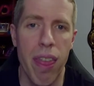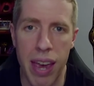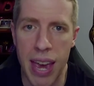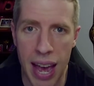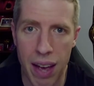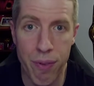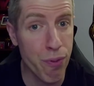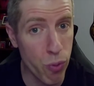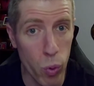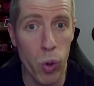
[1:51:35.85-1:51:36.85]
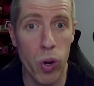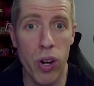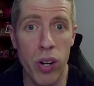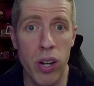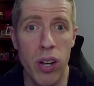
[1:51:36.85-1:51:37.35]
They have
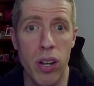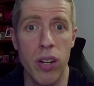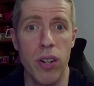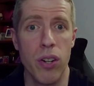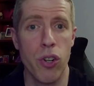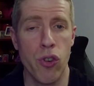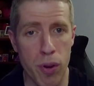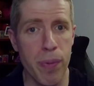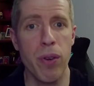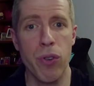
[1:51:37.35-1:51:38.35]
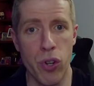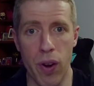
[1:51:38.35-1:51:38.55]
four tribute